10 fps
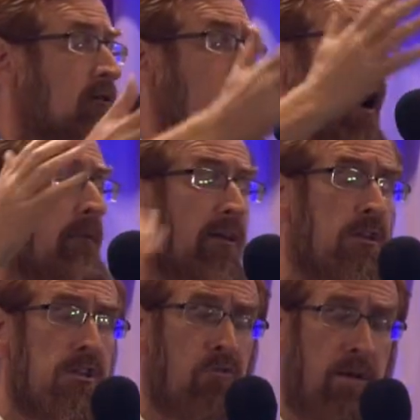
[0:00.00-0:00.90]
coming and
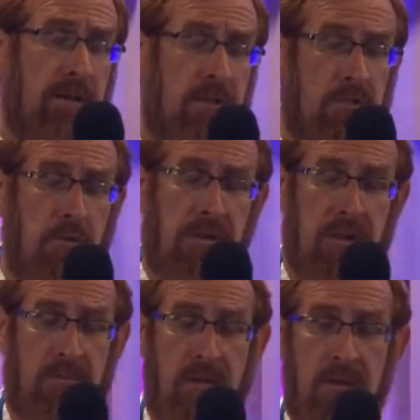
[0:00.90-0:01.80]
streaming to
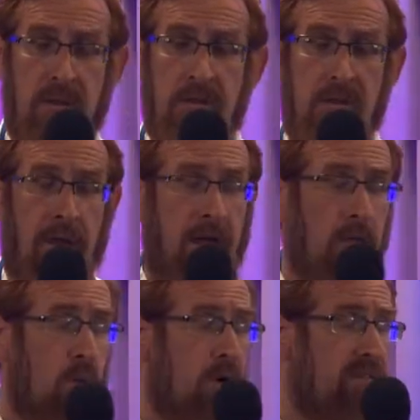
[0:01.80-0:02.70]
Jerusalem to hear
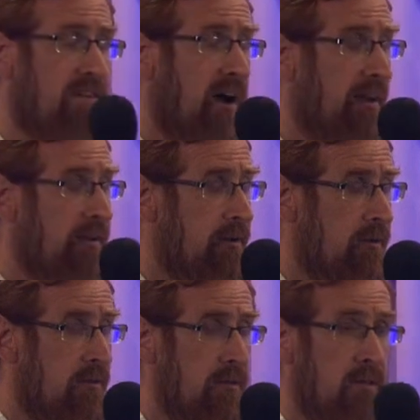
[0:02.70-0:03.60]
the word of God.
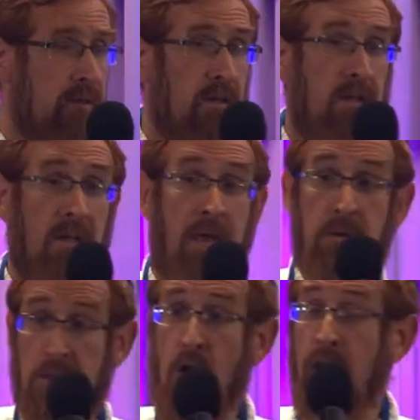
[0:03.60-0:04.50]
He
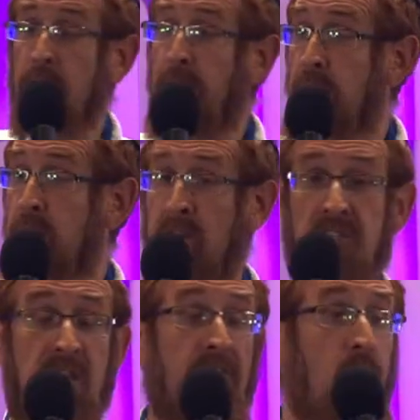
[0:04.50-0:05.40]
was talking about
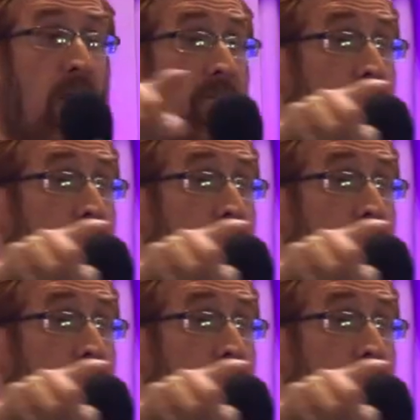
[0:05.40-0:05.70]
each and every one of